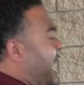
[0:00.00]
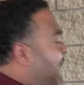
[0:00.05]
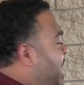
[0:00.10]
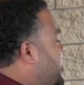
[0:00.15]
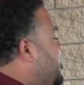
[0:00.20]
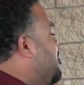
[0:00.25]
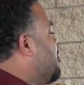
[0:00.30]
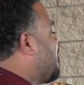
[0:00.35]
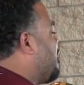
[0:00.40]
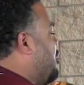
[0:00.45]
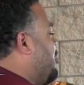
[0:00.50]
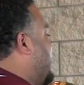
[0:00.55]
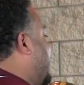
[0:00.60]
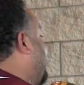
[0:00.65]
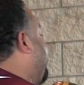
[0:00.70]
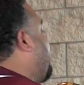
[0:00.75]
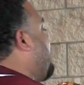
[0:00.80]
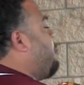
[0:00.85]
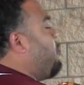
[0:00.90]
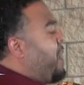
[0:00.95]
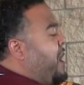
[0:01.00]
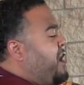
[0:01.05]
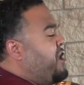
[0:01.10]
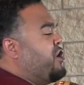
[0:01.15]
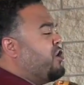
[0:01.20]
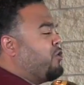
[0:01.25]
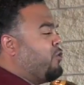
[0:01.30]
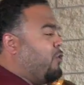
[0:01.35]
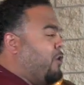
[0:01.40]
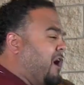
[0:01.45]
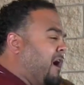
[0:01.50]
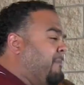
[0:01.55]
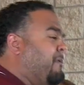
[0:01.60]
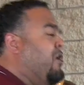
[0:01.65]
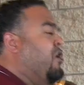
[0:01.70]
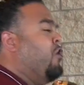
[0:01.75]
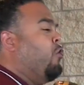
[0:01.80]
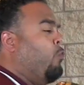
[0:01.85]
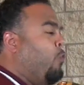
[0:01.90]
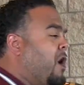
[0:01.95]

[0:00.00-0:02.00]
how you grew up, where you grew up,